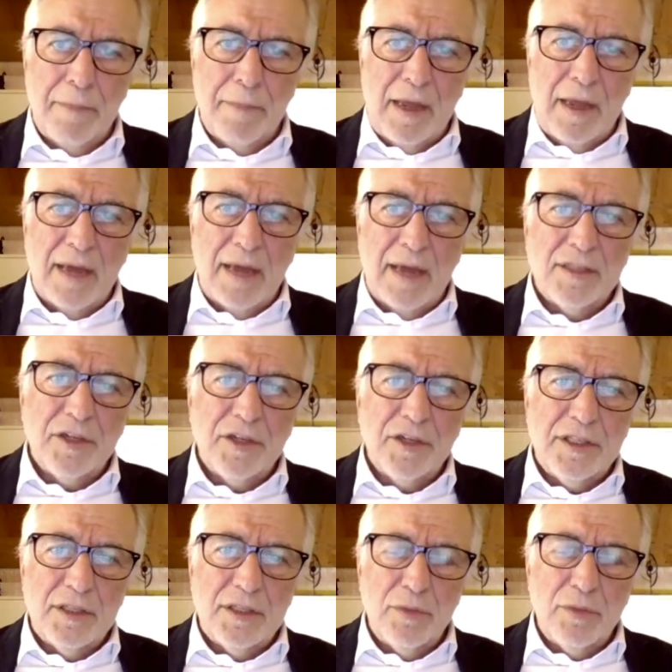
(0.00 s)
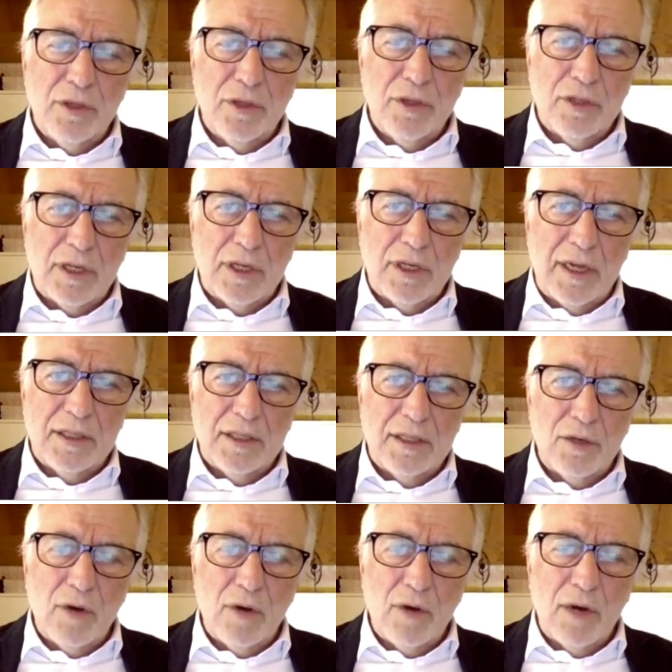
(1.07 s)
and treated with
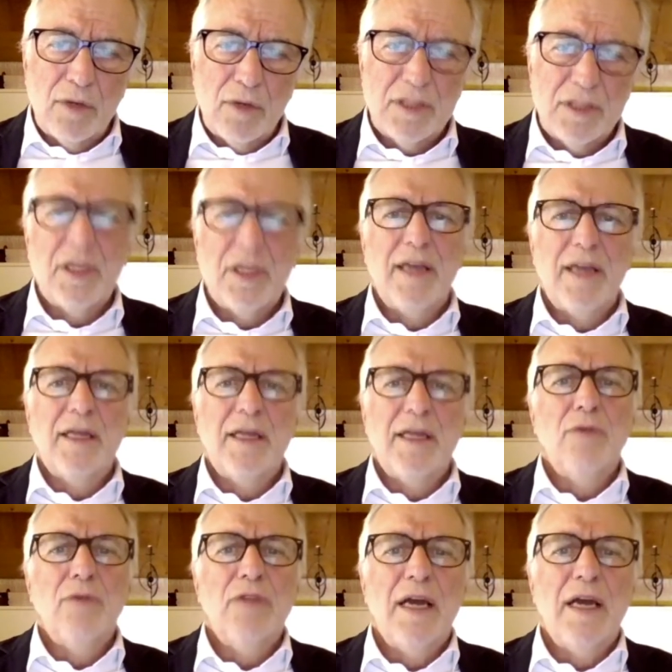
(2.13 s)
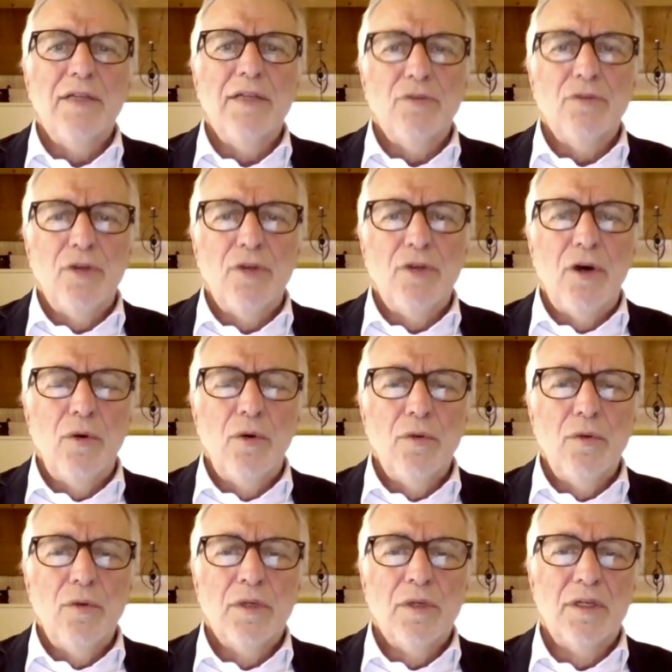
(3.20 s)
anticoagulants, and I would like to know